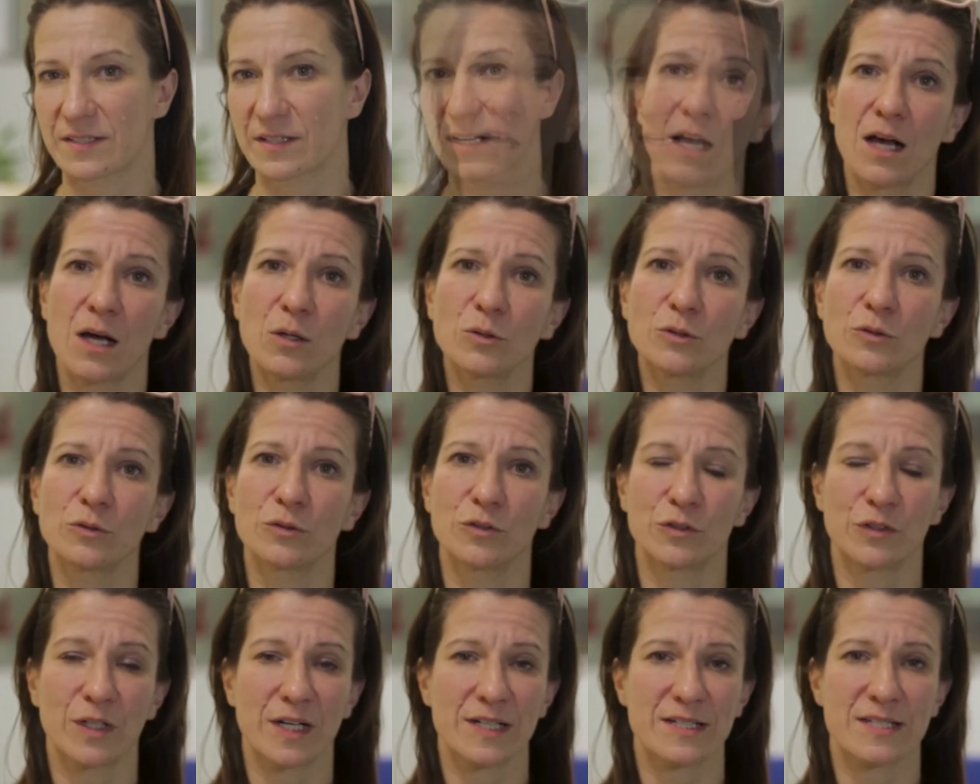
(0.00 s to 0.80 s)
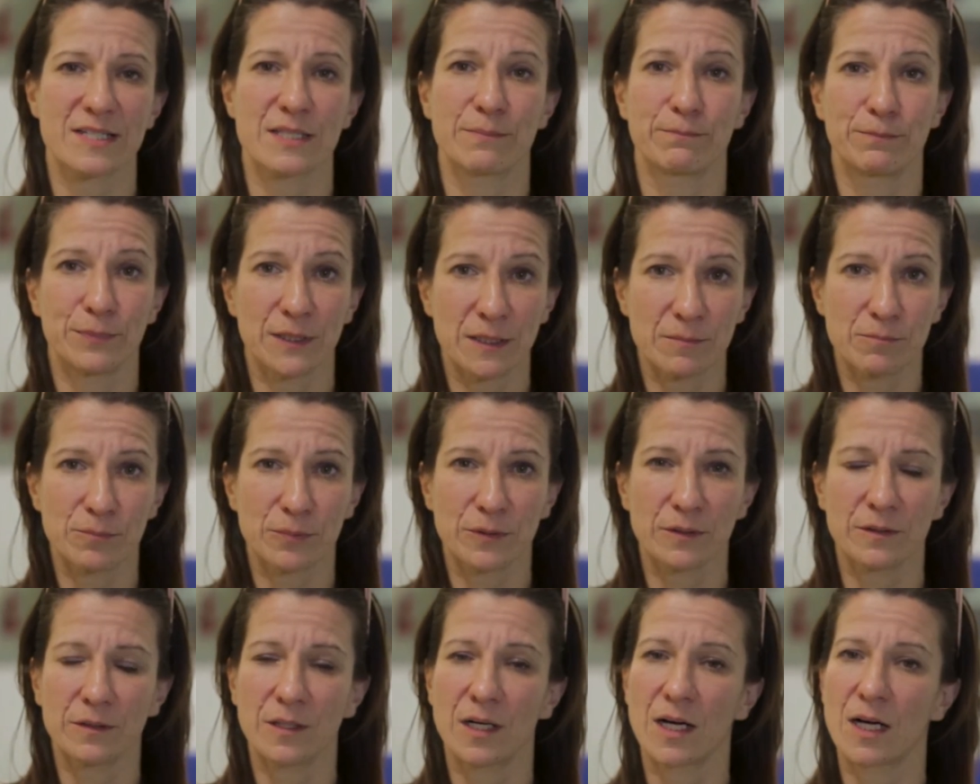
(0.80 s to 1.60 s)
How to trust
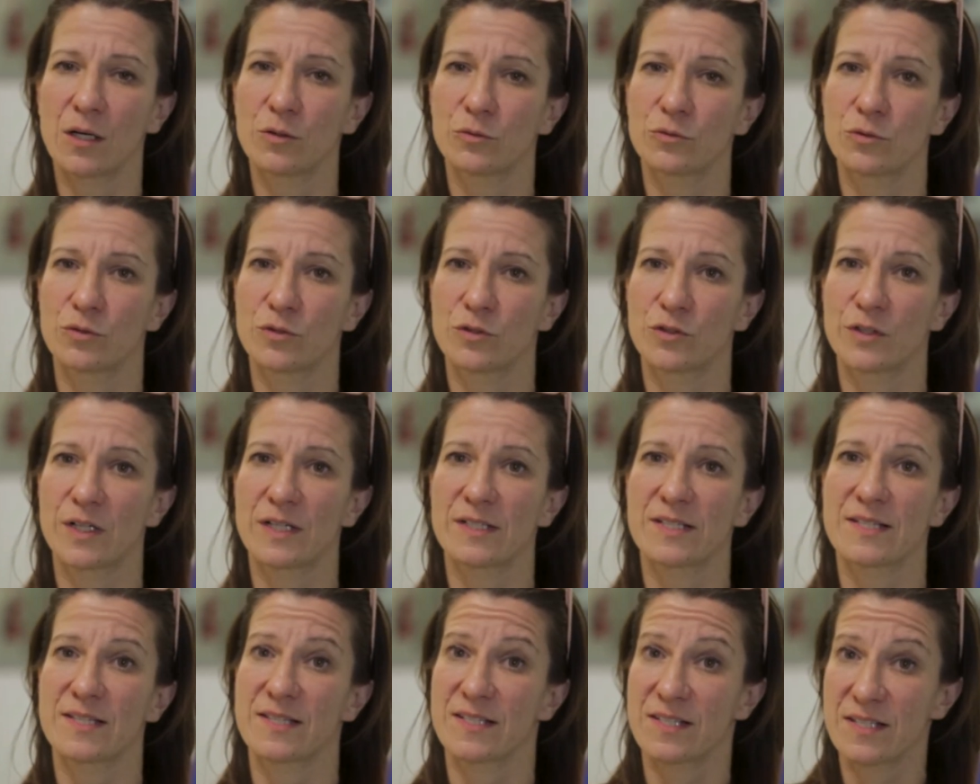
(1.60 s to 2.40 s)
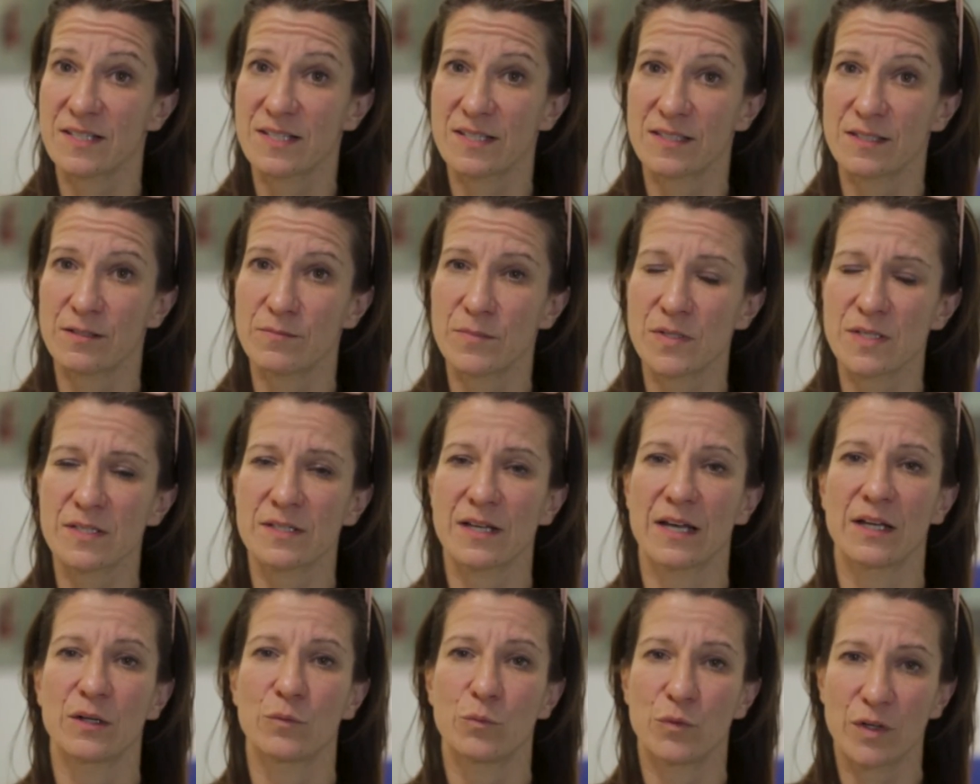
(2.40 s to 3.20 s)
people, how to trust systems,
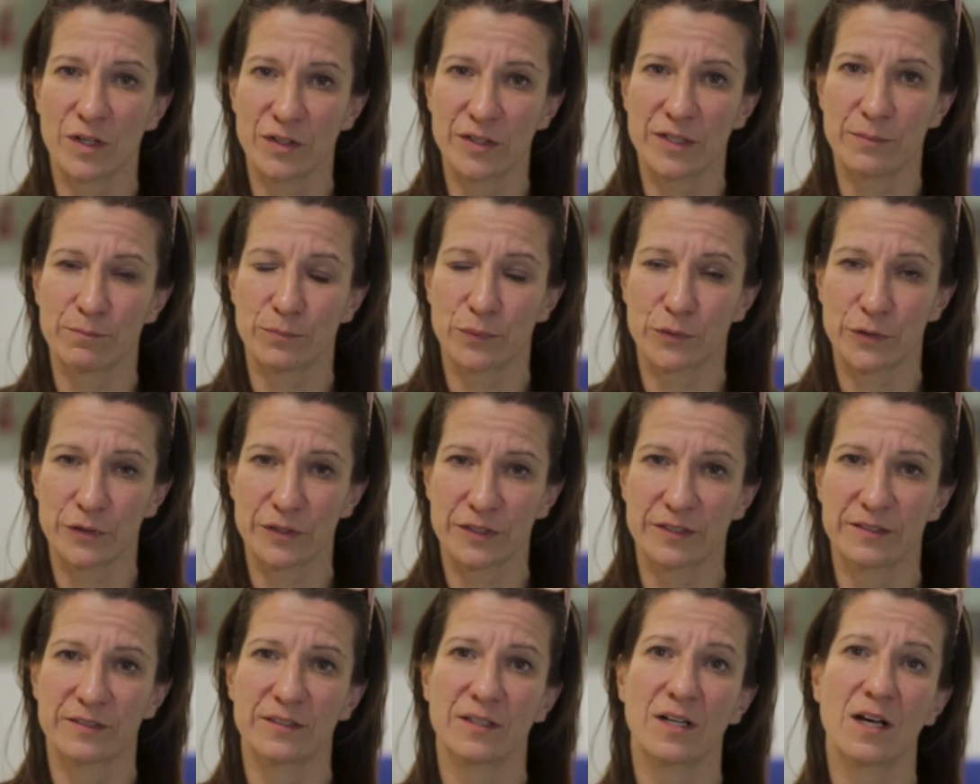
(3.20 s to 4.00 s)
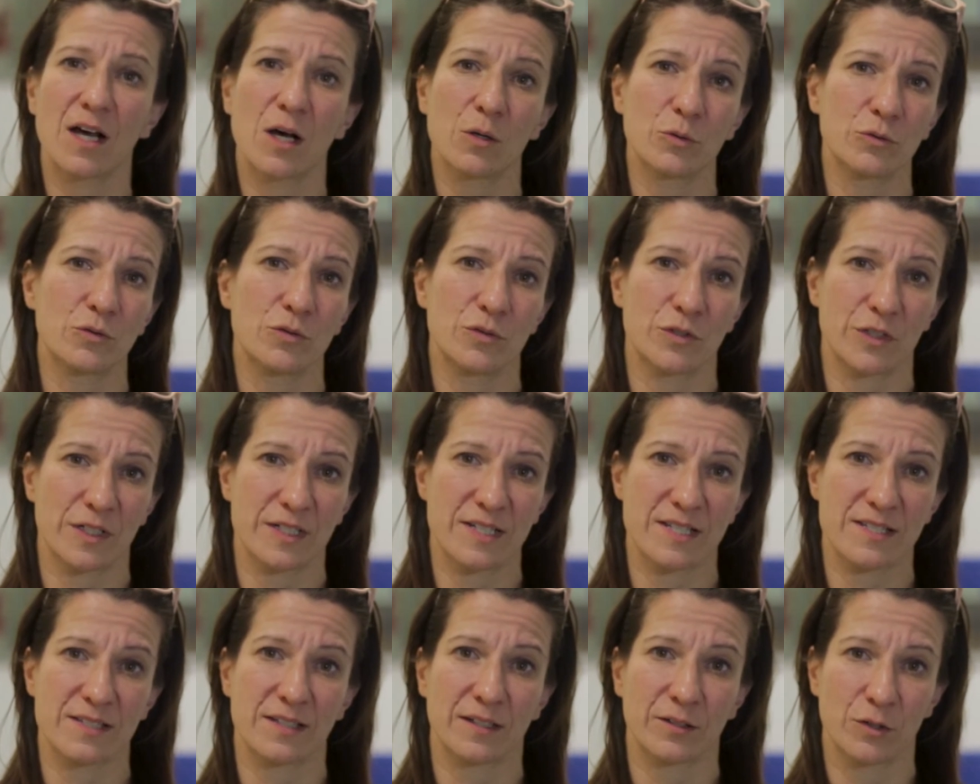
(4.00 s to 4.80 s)
and very important, how to
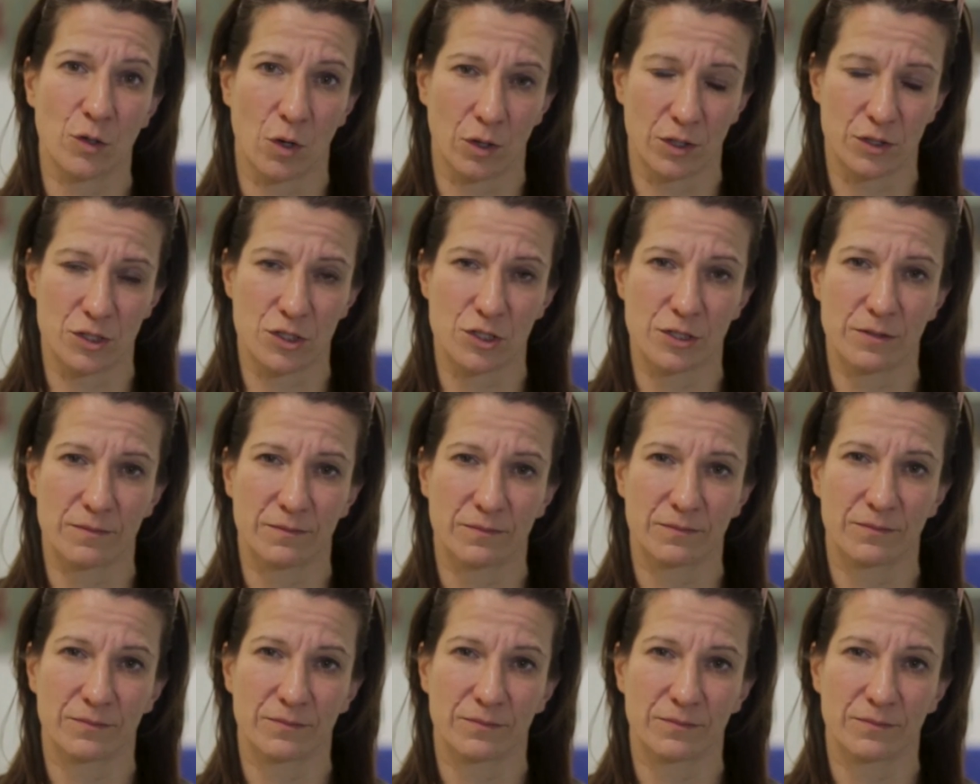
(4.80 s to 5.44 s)
trust technology.